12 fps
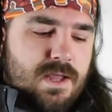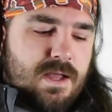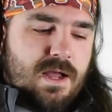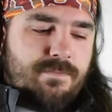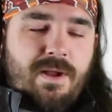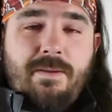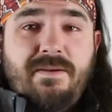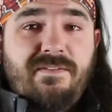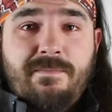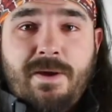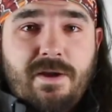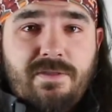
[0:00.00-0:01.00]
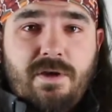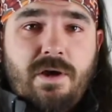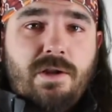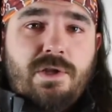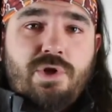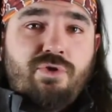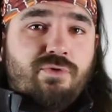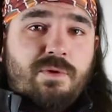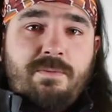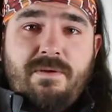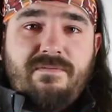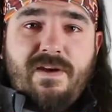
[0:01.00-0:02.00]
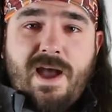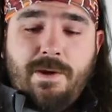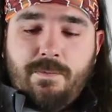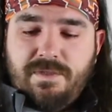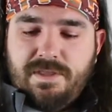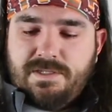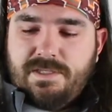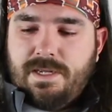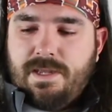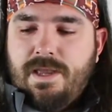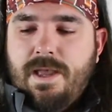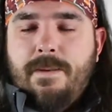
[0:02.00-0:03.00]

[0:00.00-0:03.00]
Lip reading: probably even a marathon, you would be fine with this thing,